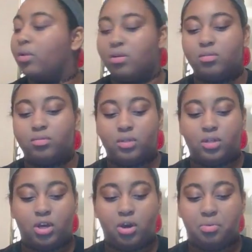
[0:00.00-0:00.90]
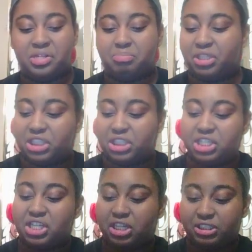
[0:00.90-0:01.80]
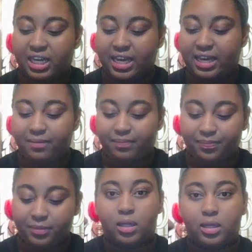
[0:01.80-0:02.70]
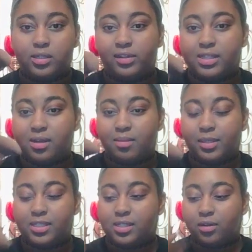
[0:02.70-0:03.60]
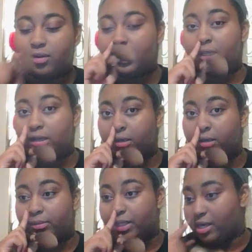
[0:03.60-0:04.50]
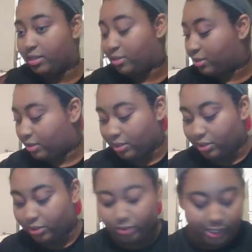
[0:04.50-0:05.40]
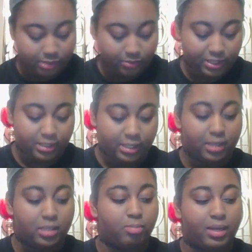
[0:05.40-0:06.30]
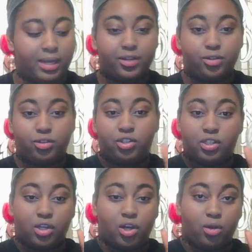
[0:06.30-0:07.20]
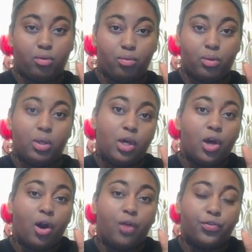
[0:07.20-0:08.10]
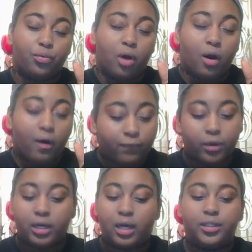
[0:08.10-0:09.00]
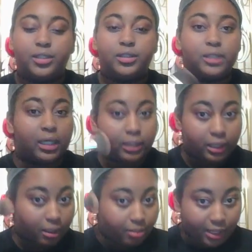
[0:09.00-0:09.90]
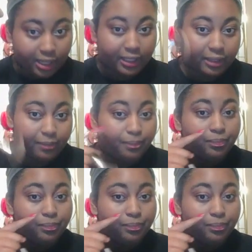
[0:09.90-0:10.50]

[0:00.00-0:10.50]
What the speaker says: oh no, this brush is dirty. There's already some still on here because, you know, that's what it does, but I usually just go through all four colors and then apply it